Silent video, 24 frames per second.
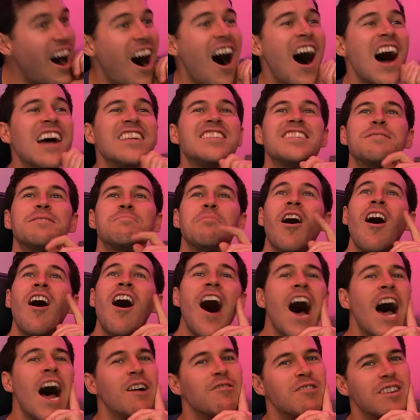I
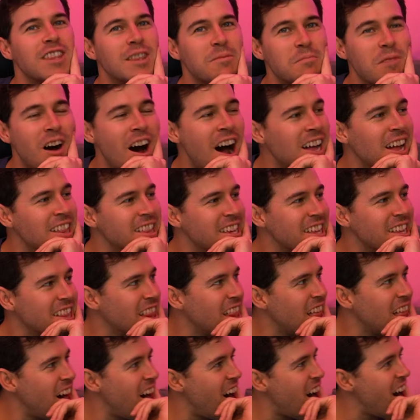spy with my
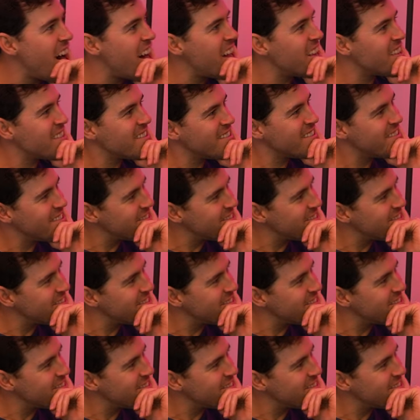little eye